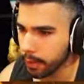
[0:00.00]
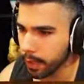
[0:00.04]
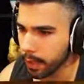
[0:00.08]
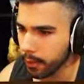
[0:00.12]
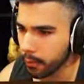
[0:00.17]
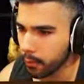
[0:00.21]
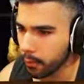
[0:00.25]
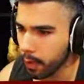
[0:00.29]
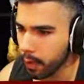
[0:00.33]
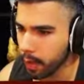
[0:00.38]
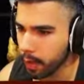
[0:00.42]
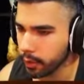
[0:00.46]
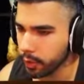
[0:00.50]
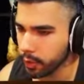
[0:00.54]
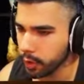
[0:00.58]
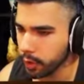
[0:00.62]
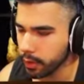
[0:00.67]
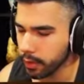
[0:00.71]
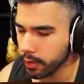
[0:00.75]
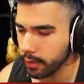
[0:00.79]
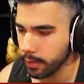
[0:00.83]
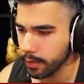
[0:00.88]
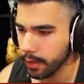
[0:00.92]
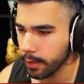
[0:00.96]
I've
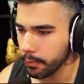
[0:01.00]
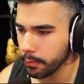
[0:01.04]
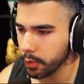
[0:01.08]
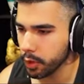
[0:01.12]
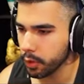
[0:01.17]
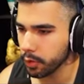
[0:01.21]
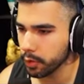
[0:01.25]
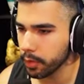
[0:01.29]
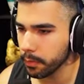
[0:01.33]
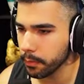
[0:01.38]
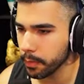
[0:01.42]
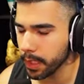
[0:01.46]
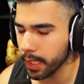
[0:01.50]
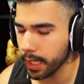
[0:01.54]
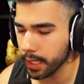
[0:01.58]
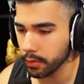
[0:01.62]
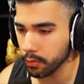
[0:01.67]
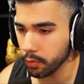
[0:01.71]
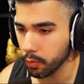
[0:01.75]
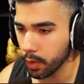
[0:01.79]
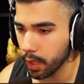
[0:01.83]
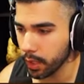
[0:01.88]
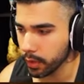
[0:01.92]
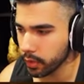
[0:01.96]
watched. I'm sure some of you guys
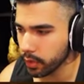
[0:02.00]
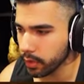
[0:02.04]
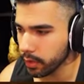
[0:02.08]
watched